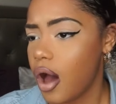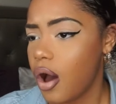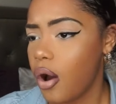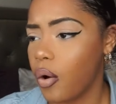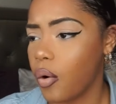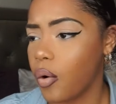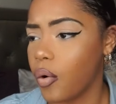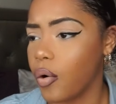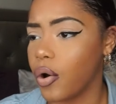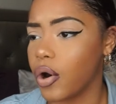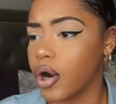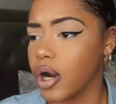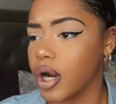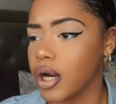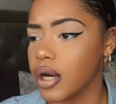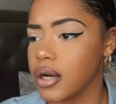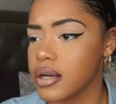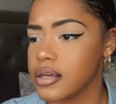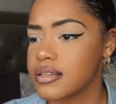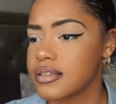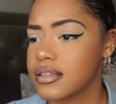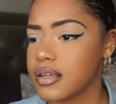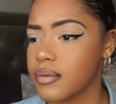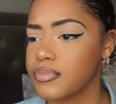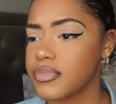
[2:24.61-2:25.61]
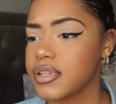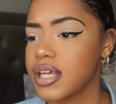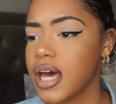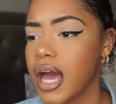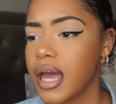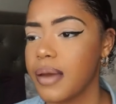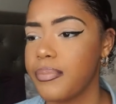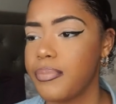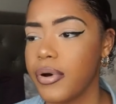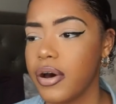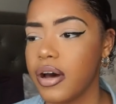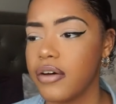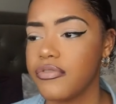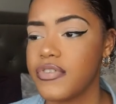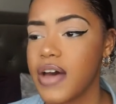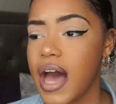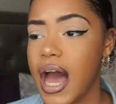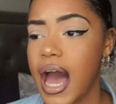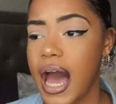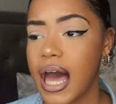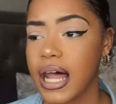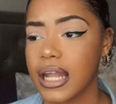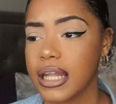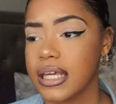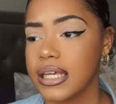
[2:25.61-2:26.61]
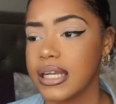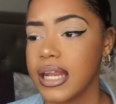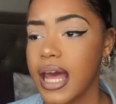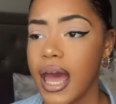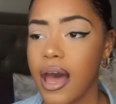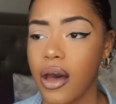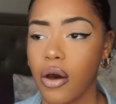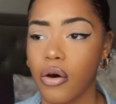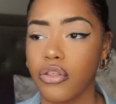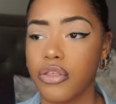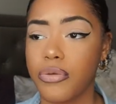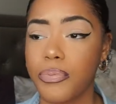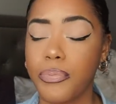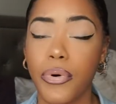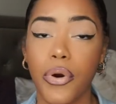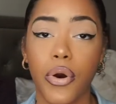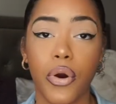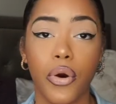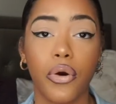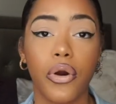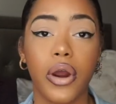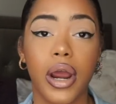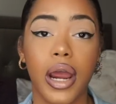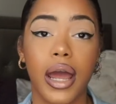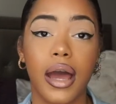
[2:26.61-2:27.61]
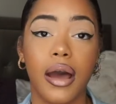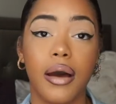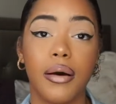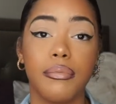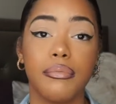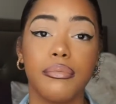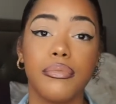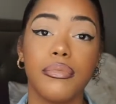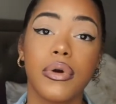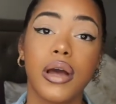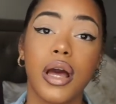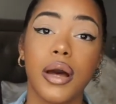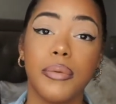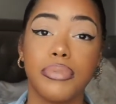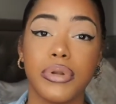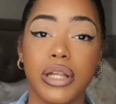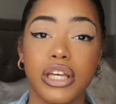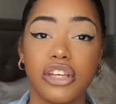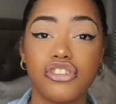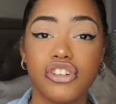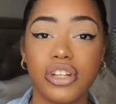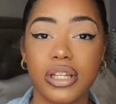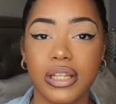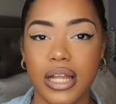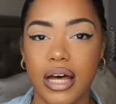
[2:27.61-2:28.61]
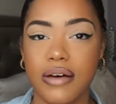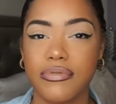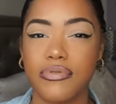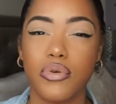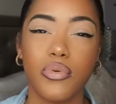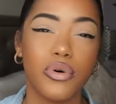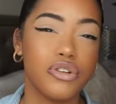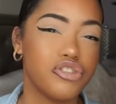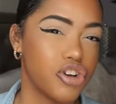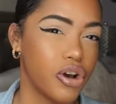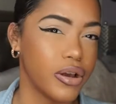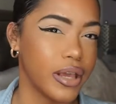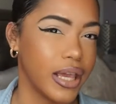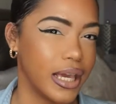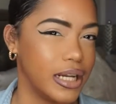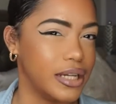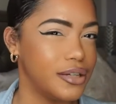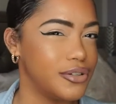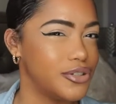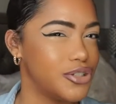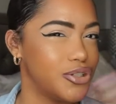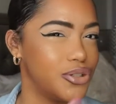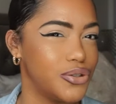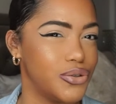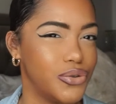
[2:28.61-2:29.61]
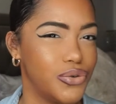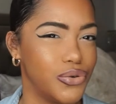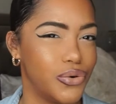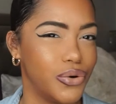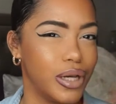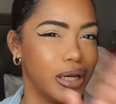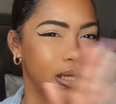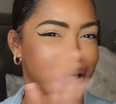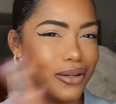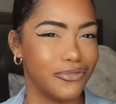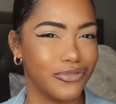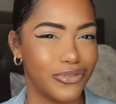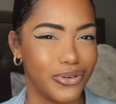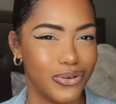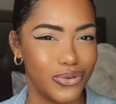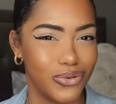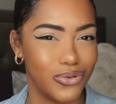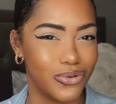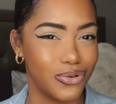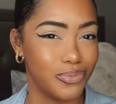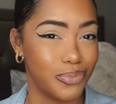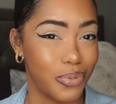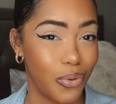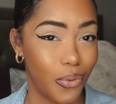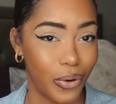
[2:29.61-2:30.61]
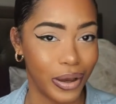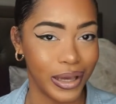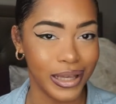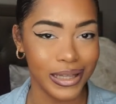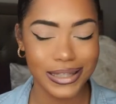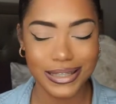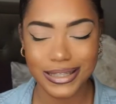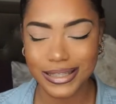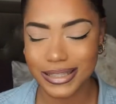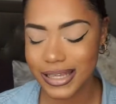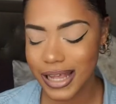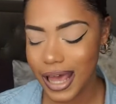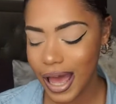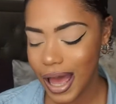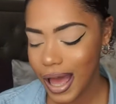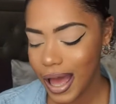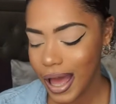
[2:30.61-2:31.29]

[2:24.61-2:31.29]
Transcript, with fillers: or some type of allied health program completion level, which I'll get into in a few points.